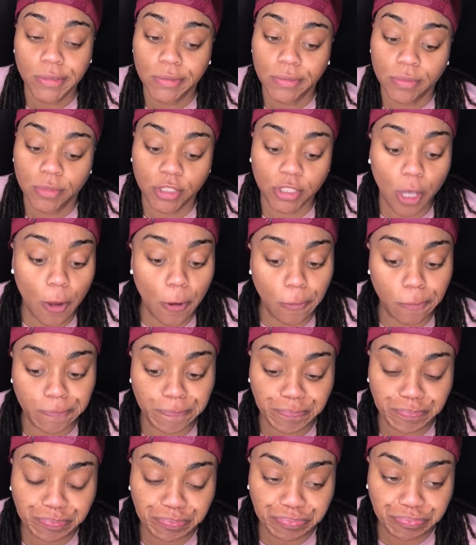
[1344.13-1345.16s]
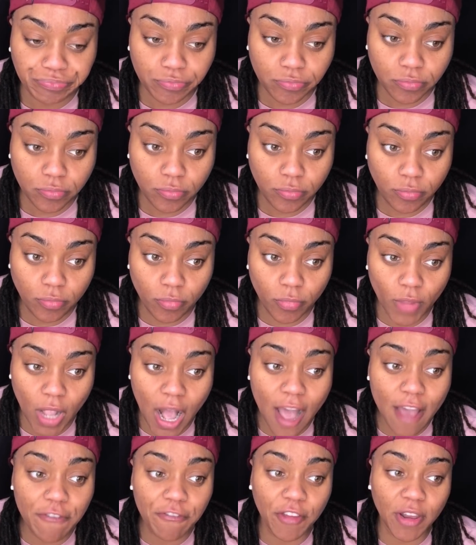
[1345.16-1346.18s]
So,
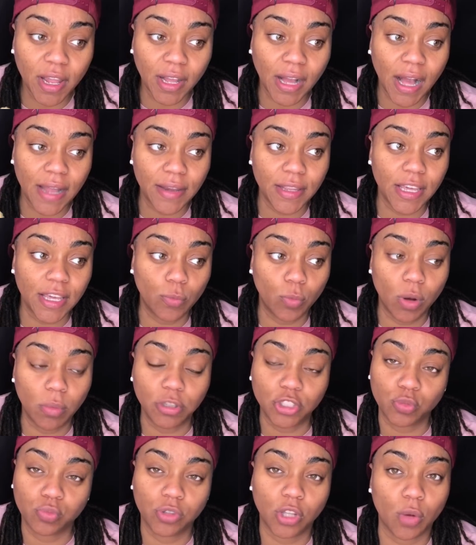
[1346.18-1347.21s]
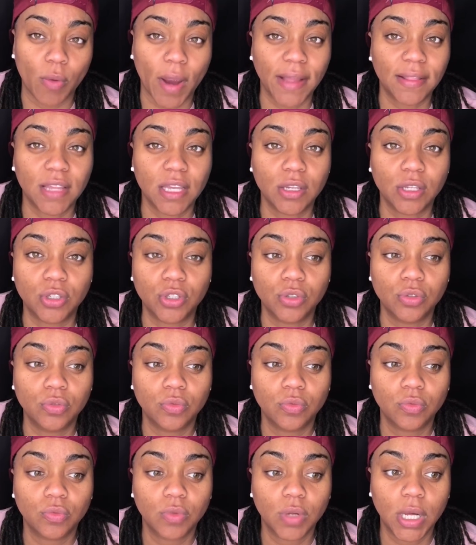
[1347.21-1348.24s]
I feel like I did what was the right thing to do.
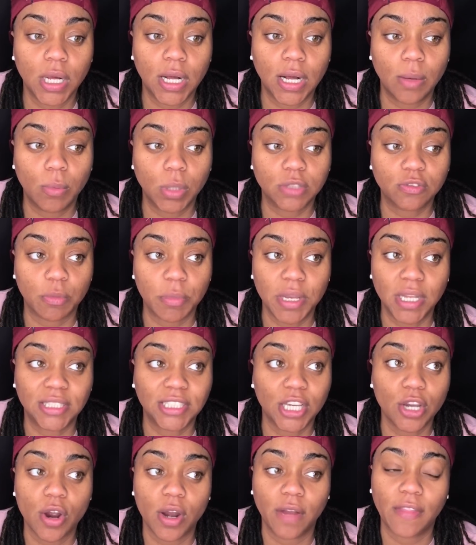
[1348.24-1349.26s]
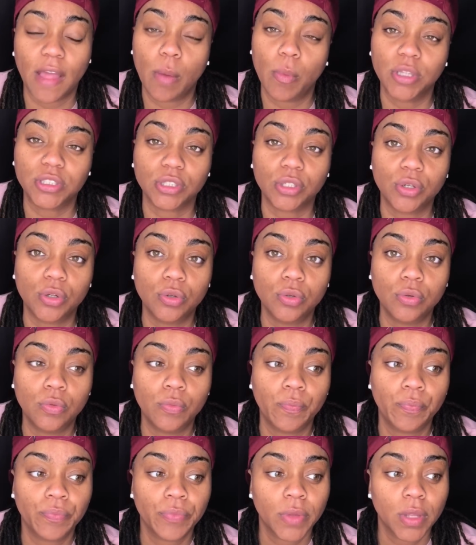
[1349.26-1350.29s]
Was for me to tell her that wasn't cool.
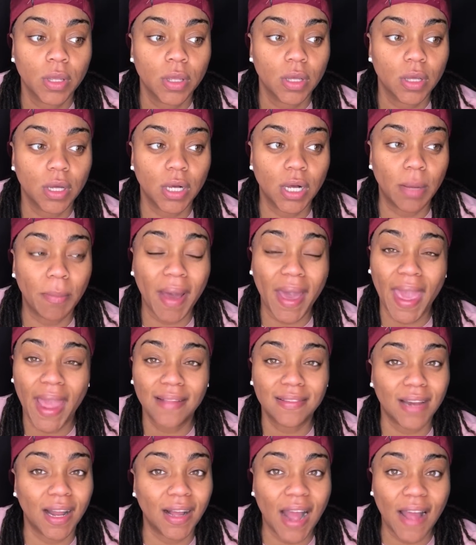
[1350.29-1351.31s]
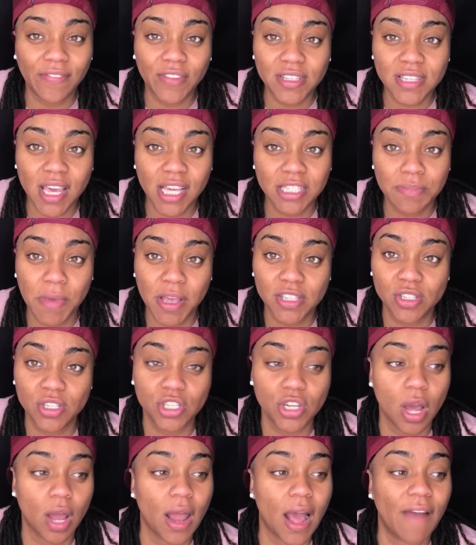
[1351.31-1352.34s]
I hate that I got the text messages,
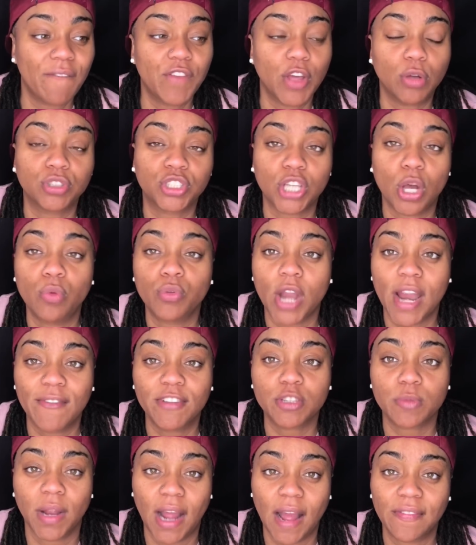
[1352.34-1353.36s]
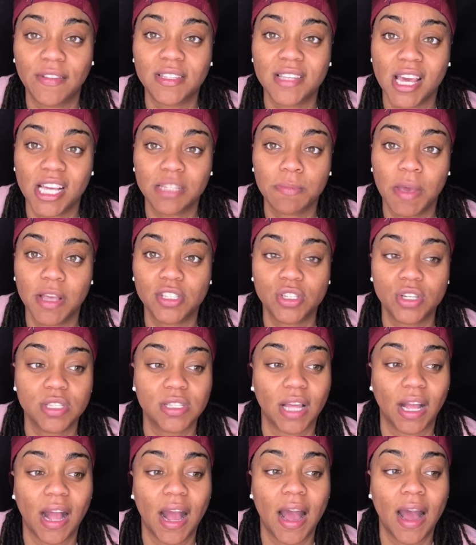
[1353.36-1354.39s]
y'all. I felt so nervous when I got the text messages.
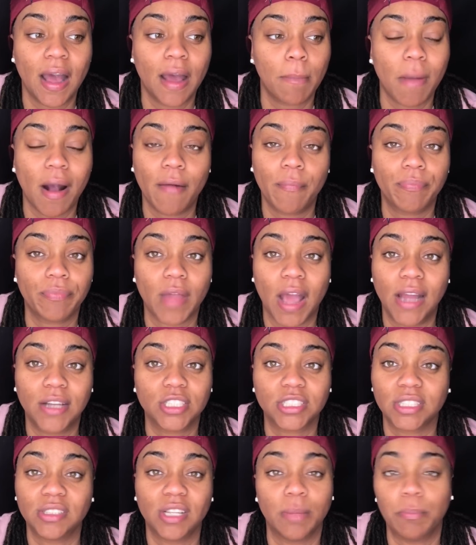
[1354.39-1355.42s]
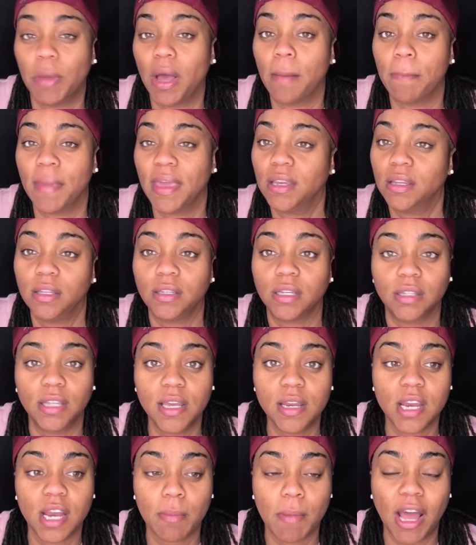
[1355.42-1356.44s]
Like, I just immediately
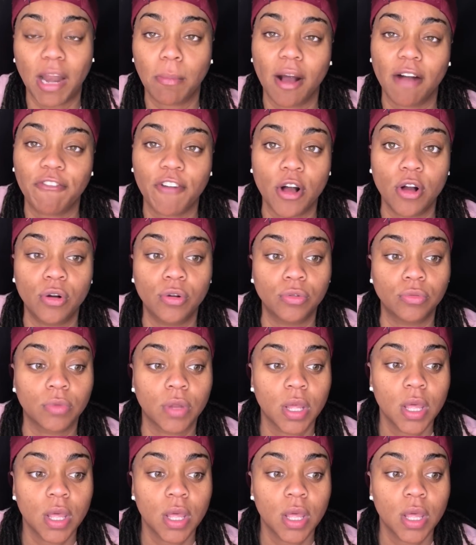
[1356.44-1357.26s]
deleted them out of my phone